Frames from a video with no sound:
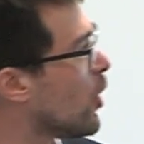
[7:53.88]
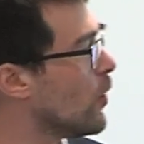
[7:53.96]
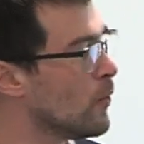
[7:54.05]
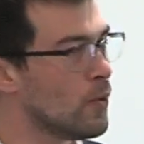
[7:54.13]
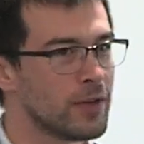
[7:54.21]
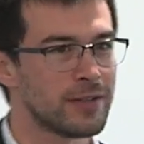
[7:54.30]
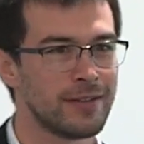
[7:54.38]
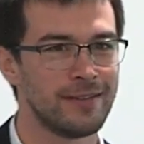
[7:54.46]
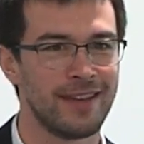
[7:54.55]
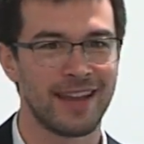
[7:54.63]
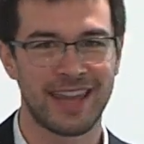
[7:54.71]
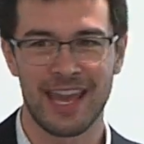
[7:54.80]
cohort,
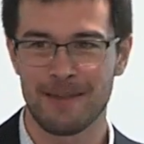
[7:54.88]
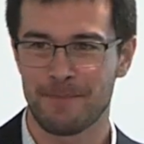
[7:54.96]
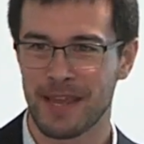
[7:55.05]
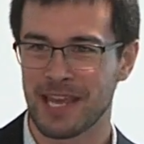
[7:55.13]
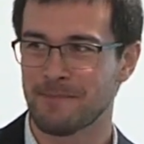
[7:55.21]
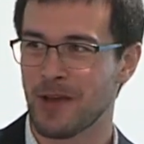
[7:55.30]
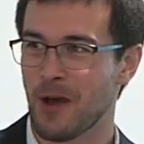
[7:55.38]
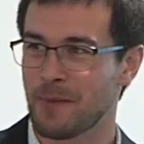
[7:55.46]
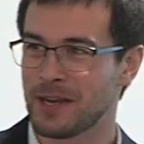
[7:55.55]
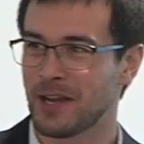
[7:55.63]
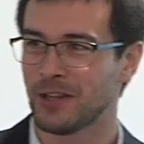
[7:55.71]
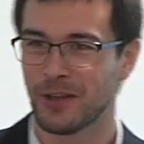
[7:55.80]
again being in
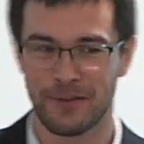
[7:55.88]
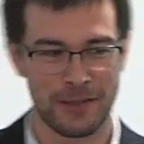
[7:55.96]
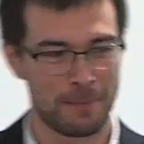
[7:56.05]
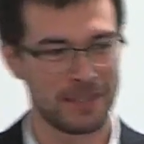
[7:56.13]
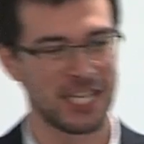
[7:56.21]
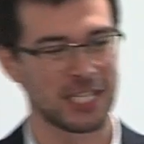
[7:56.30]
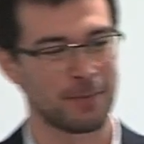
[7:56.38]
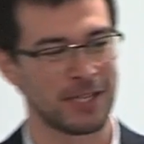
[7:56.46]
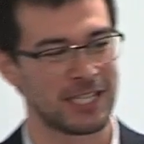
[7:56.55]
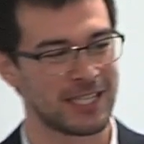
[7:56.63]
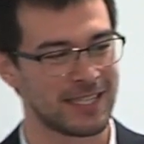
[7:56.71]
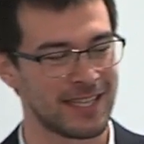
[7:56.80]
Melbourne, a lot of the
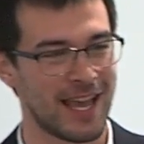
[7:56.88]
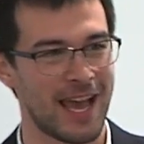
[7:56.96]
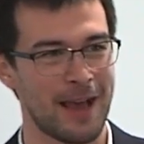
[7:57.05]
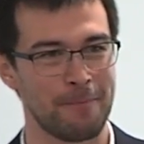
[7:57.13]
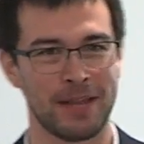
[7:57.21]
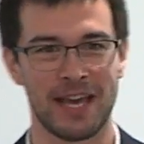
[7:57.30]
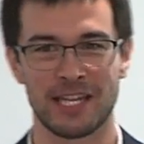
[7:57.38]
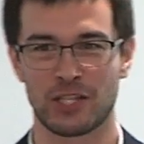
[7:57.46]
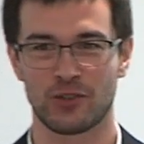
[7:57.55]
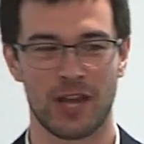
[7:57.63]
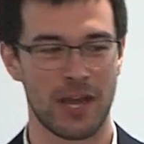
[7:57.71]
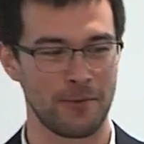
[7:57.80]
participants uh, played
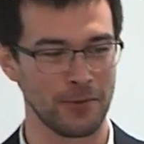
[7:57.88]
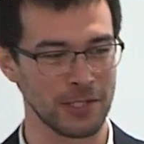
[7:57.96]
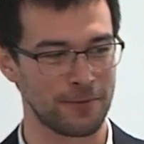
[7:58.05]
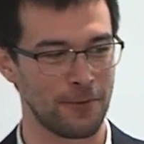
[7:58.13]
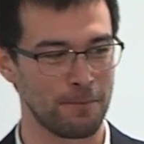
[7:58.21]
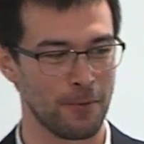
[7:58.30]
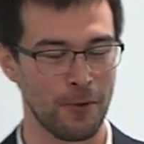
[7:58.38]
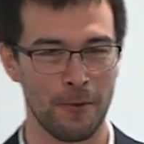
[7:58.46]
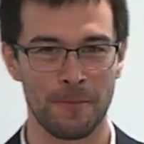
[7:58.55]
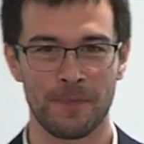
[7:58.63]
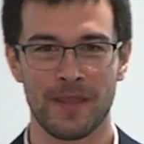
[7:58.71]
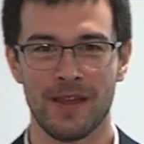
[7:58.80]
Australian rules
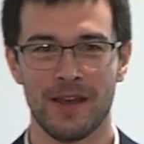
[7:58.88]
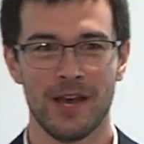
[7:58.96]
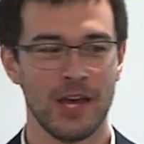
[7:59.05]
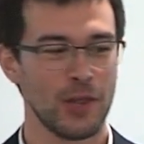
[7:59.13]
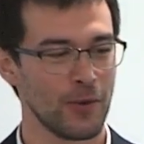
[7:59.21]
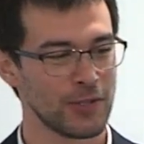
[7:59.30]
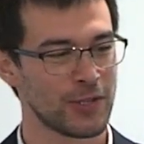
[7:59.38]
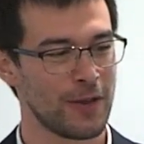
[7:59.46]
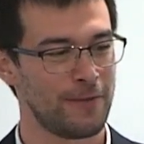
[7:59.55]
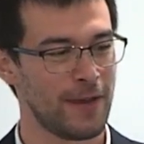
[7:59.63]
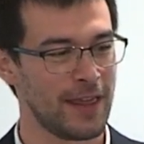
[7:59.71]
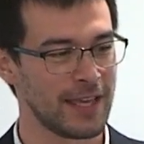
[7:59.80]
football. There are
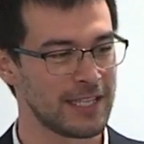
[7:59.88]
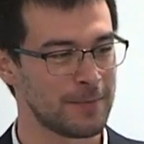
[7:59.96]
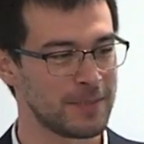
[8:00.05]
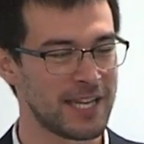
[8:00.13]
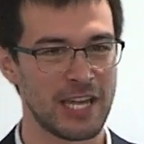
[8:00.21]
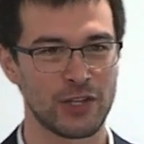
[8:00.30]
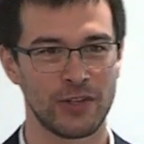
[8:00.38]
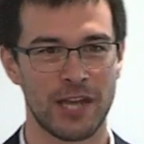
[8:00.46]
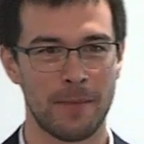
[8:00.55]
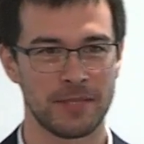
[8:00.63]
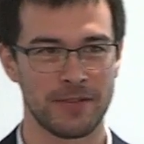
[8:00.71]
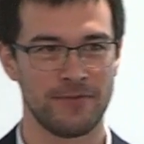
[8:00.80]
also fairly substantial
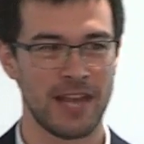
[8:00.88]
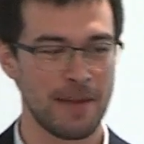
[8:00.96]
numbers of